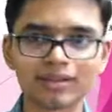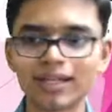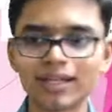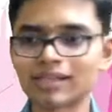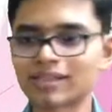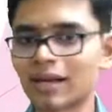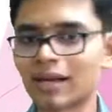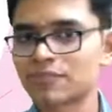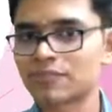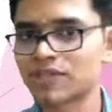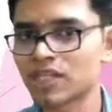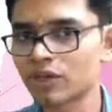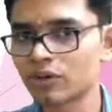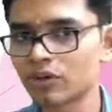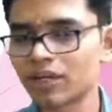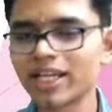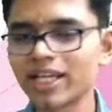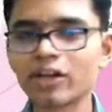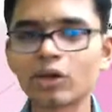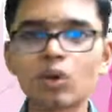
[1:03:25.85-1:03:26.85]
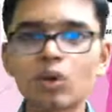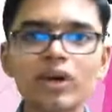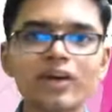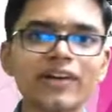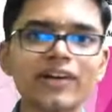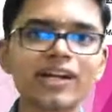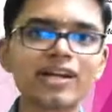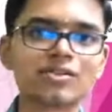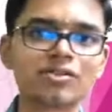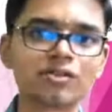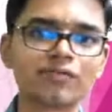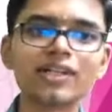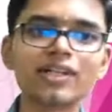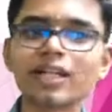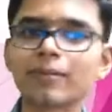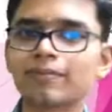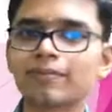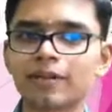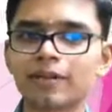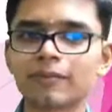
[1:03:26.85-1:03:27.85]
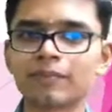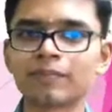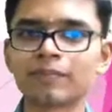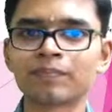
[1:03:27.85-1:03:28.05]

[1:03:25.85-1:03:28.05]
There is absolutely no evidence of a temple.